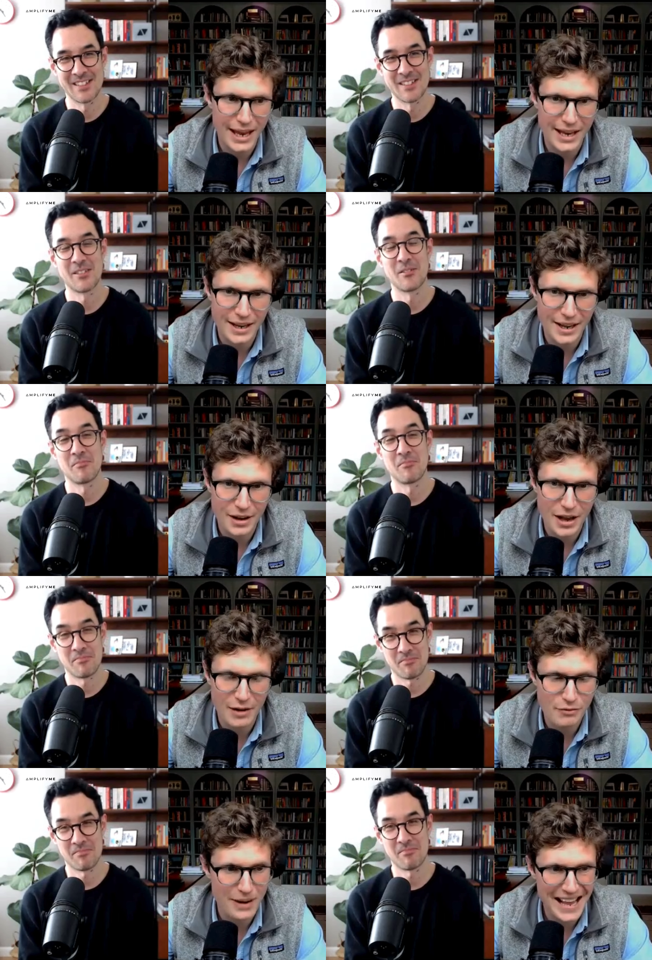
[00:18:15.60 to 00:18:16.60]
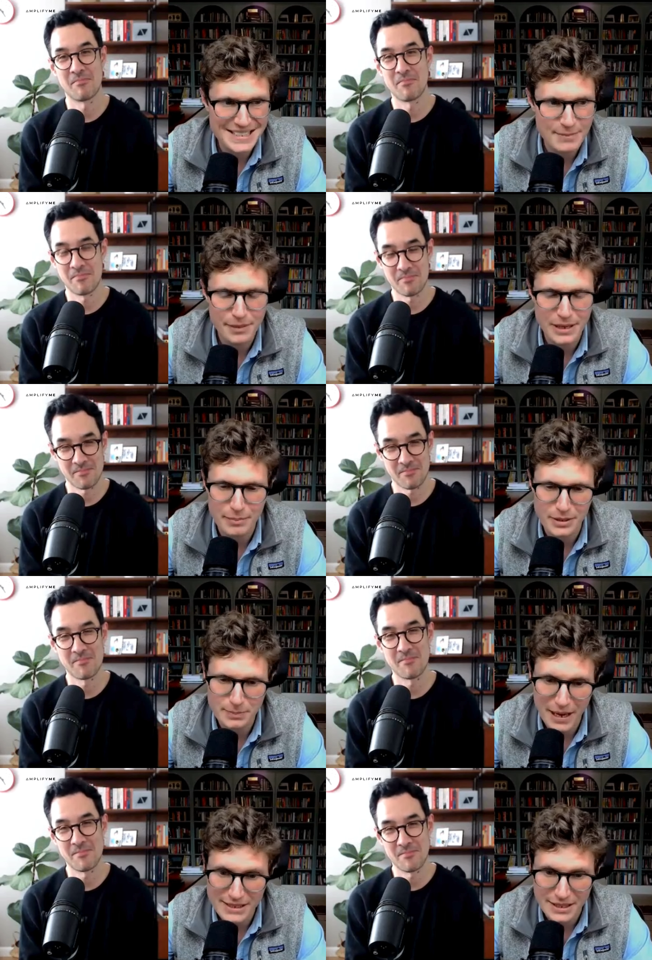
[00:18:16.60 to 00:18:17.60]
Speaker 1: in uh, from an S&P
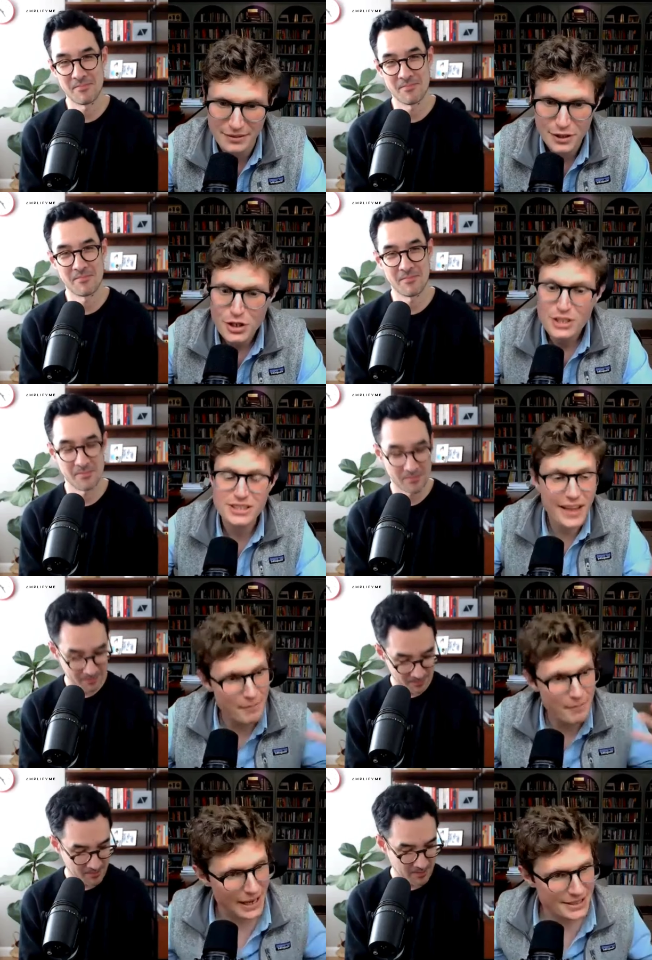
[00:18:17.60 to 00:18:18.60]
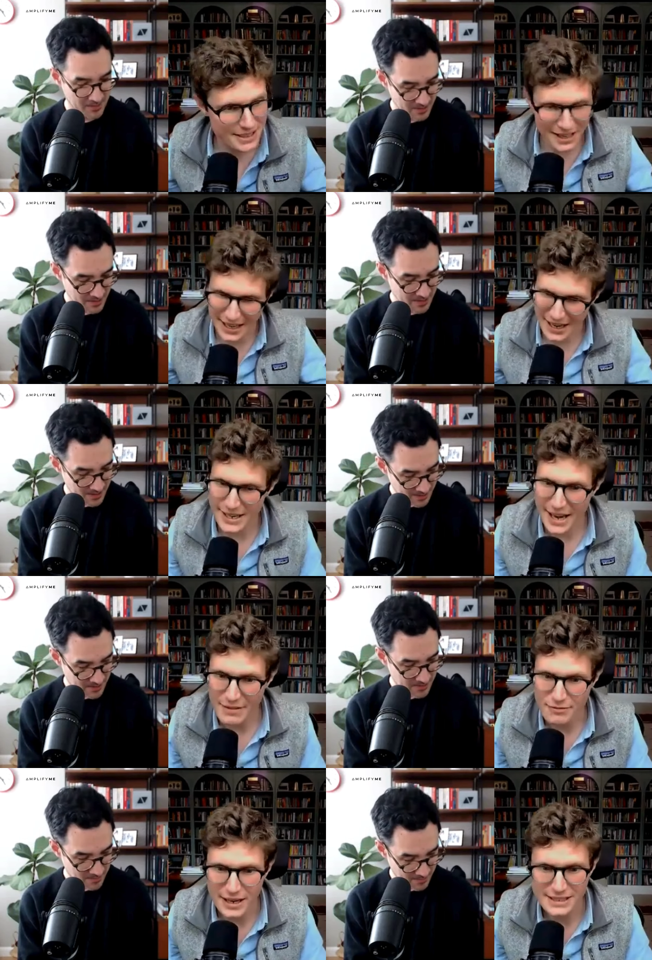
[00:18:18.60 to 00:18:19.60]
perspective. So that means
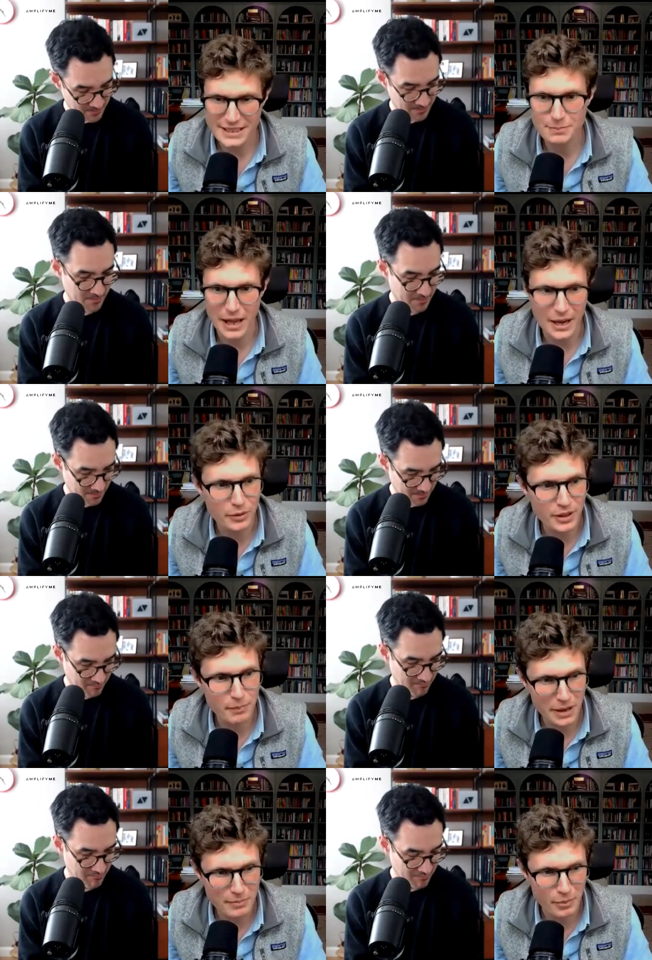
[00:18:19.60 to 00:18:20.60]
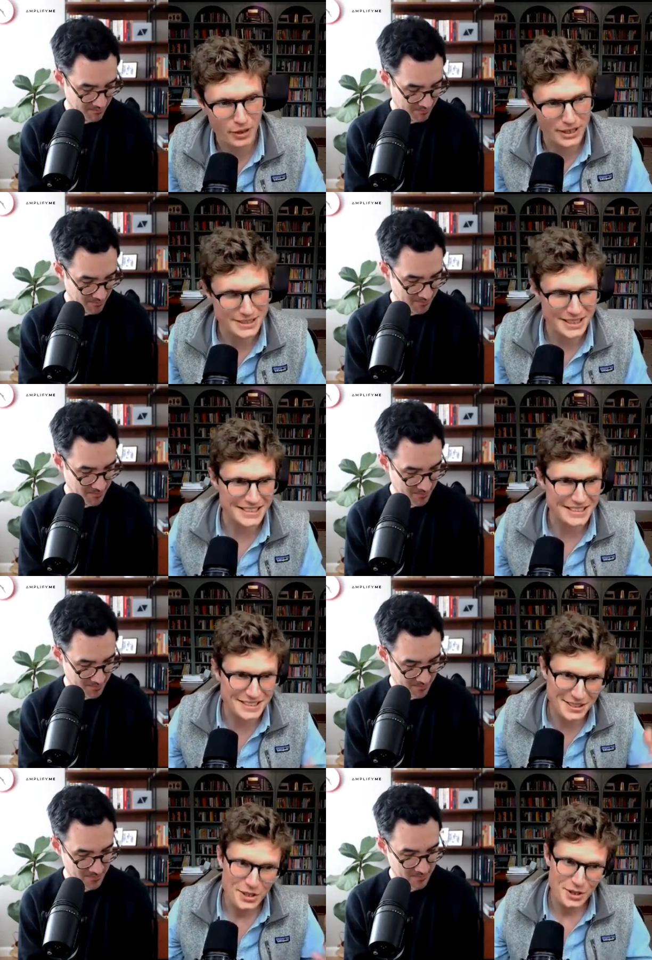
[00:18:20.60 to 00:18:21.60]
again Netflix is playing with the big boys.
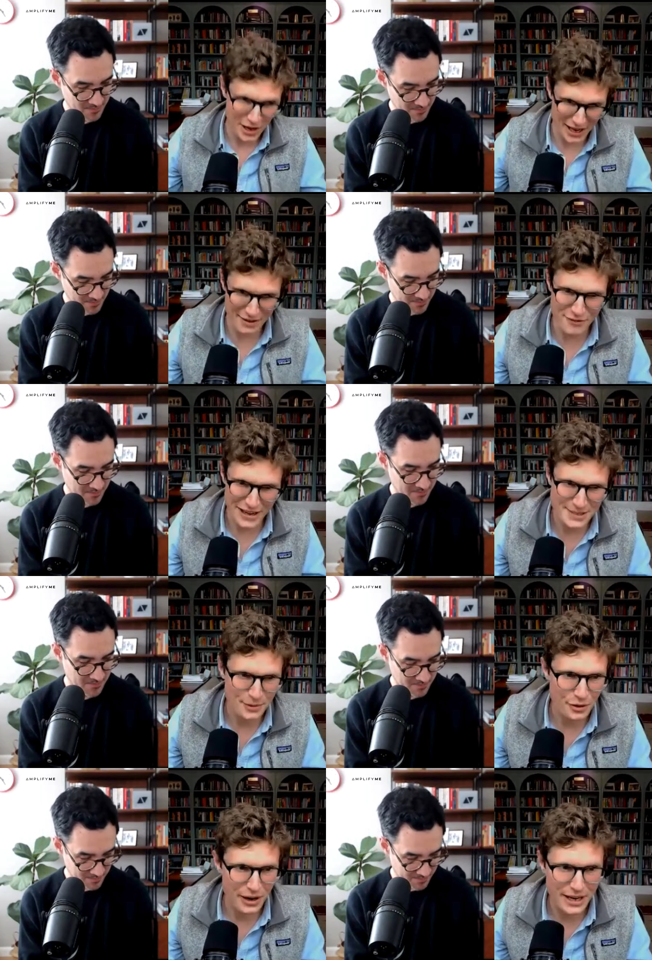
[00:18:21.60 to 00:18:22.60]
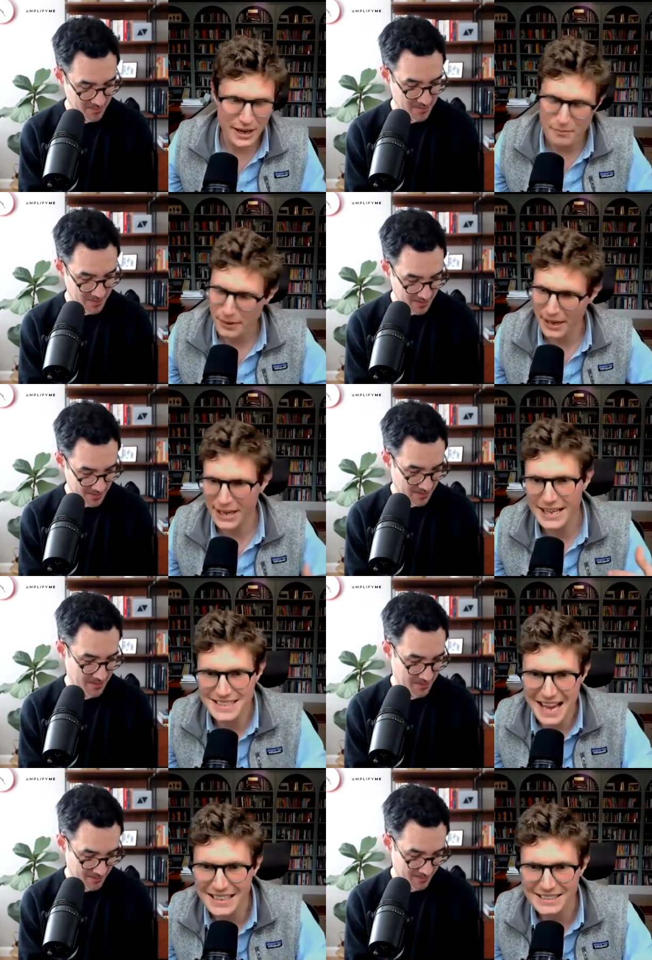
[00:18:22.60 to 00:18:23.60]
It's an investment grade company. It
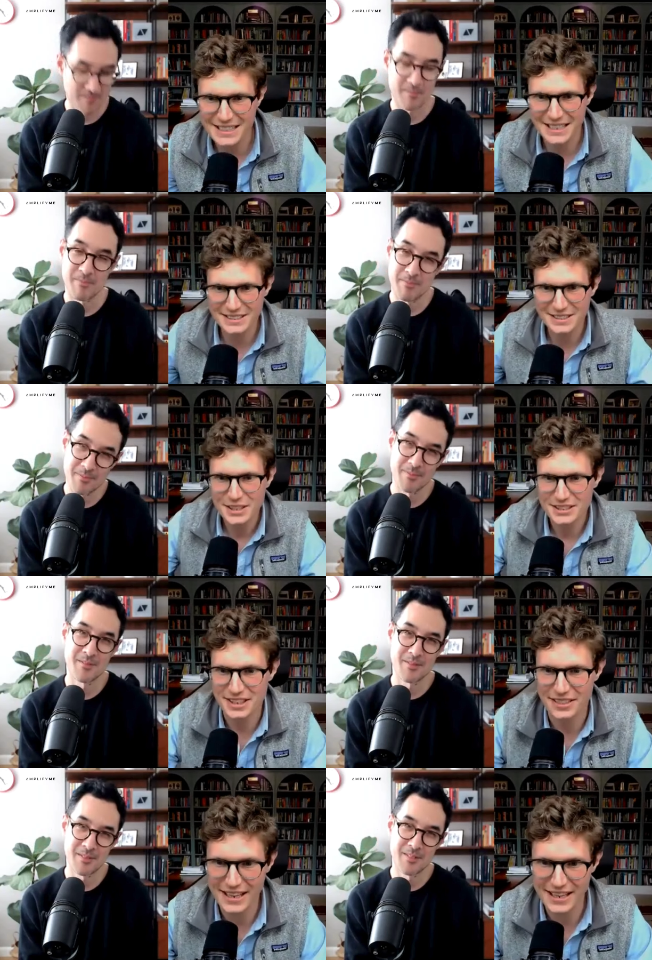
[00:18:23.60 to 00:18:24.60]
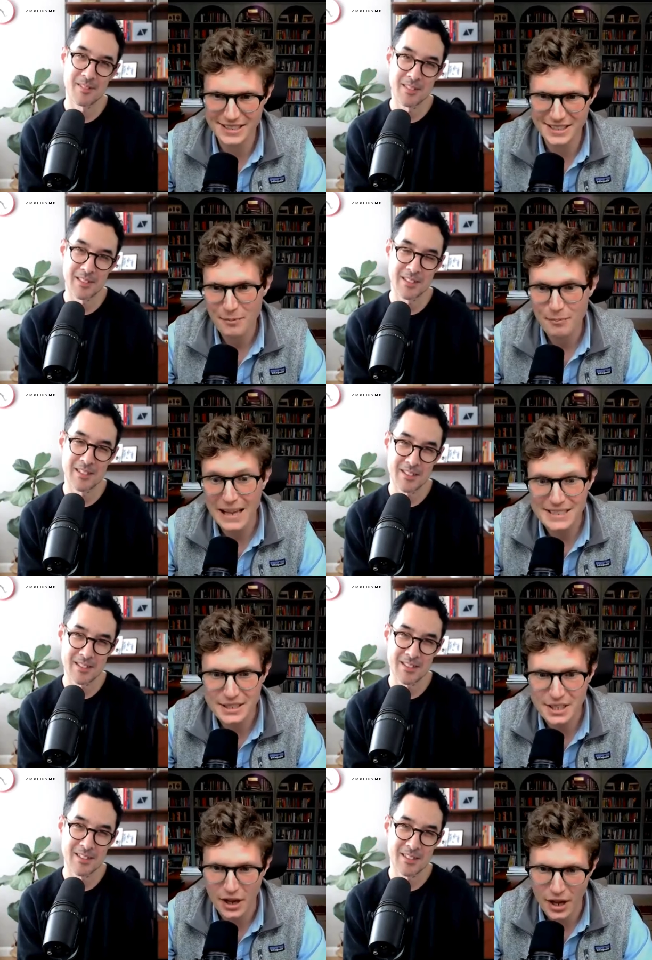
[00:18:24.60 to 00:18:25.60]
gets access to these
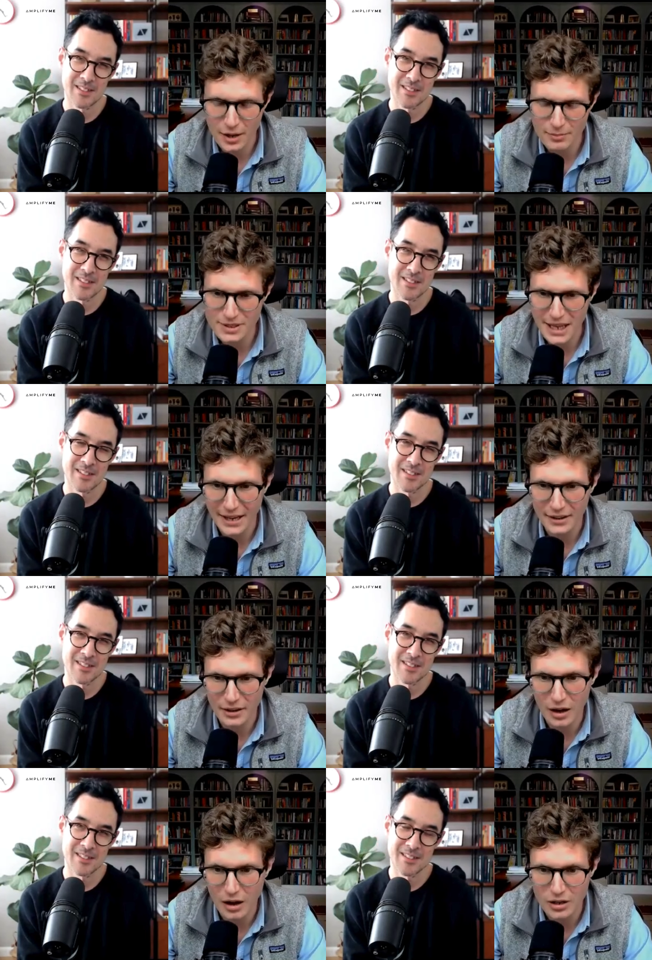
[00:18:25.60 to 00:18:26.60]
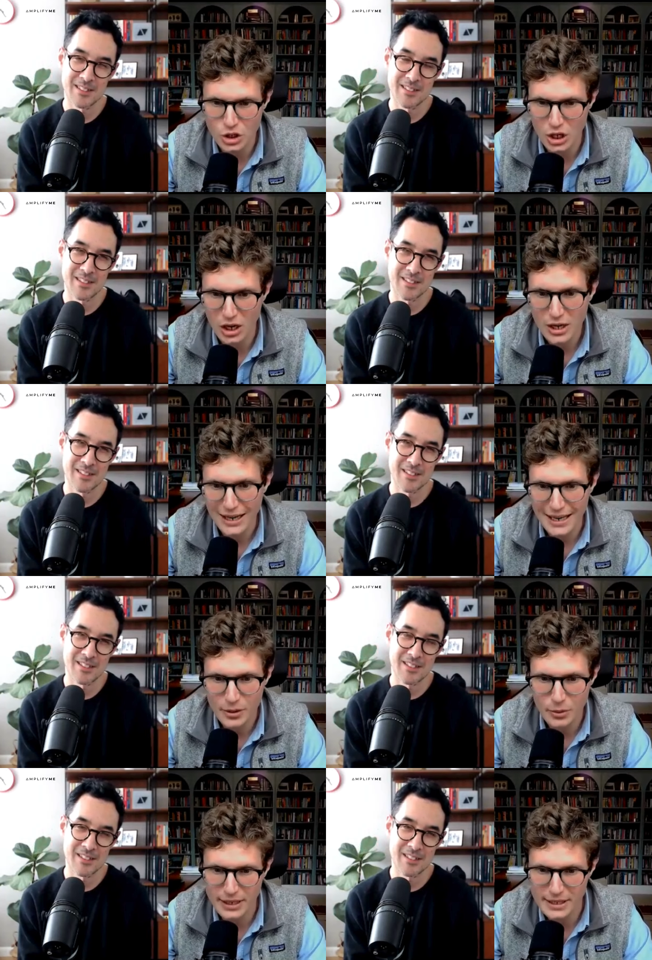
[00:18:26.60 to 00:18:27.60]
better terms and larger
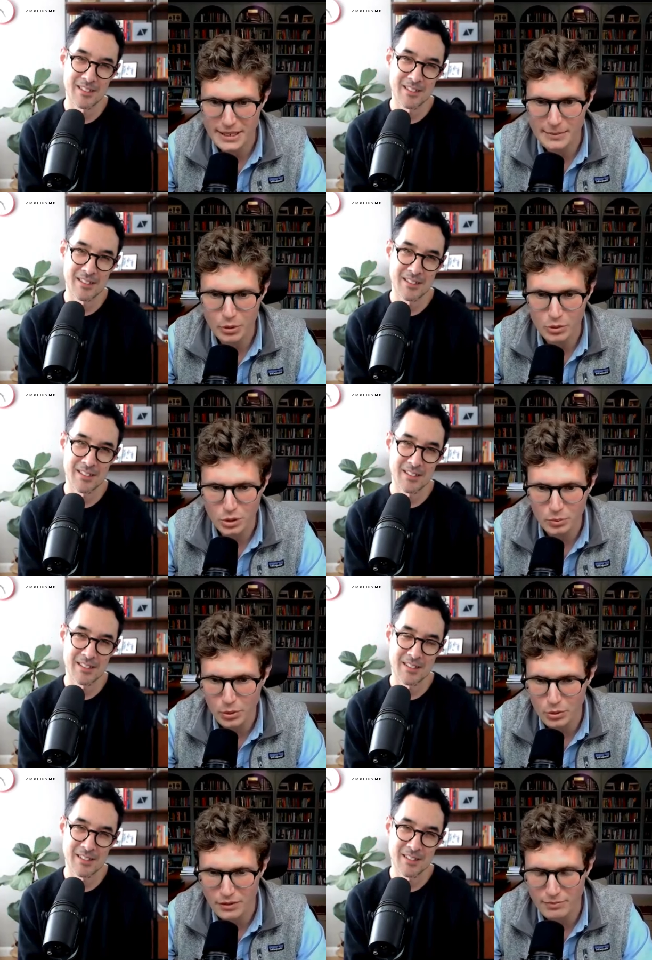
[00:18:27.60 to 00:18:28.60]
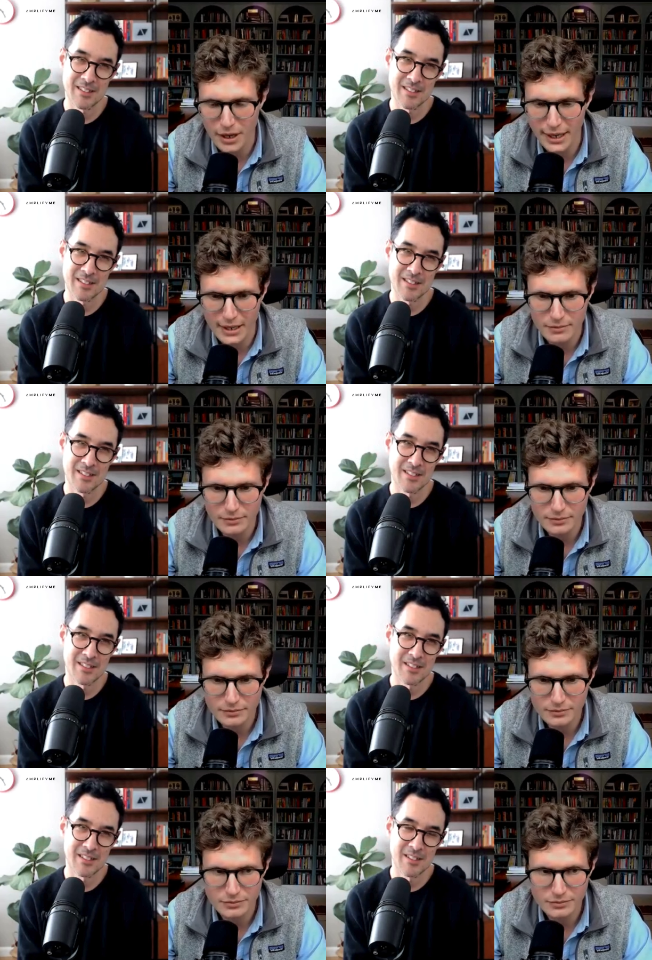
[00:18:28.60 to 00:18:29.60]
liquidity pools or pools of money.
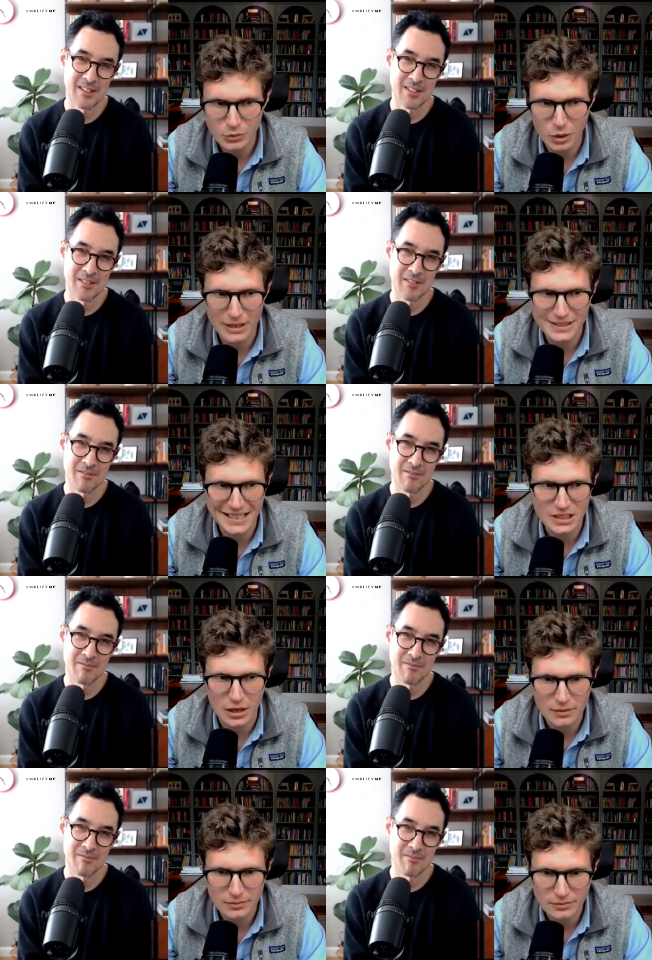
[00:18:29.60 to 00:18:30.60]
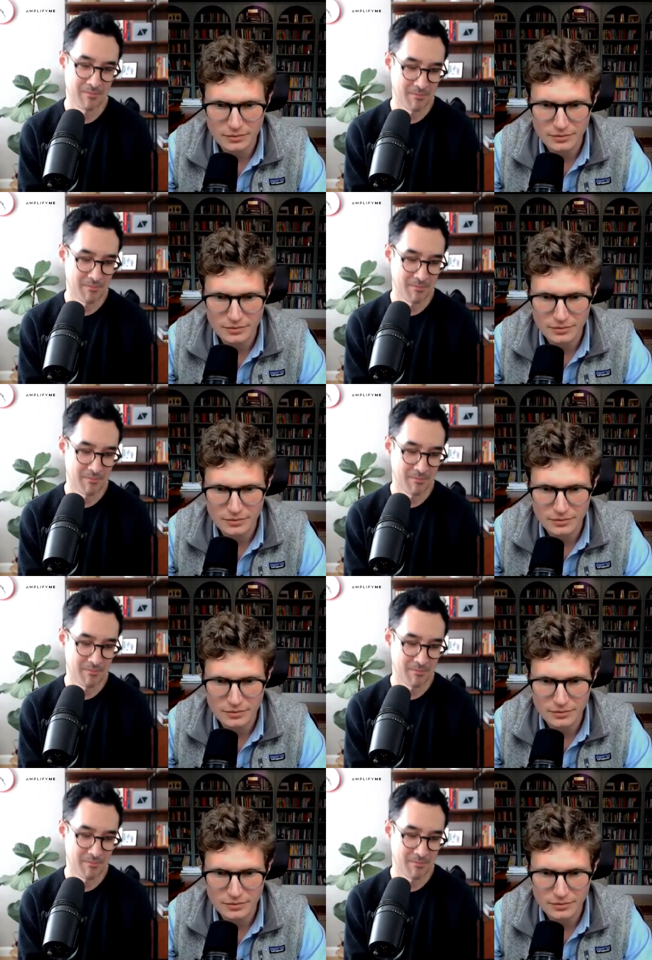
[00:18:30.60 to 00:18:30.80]
What about Tesla?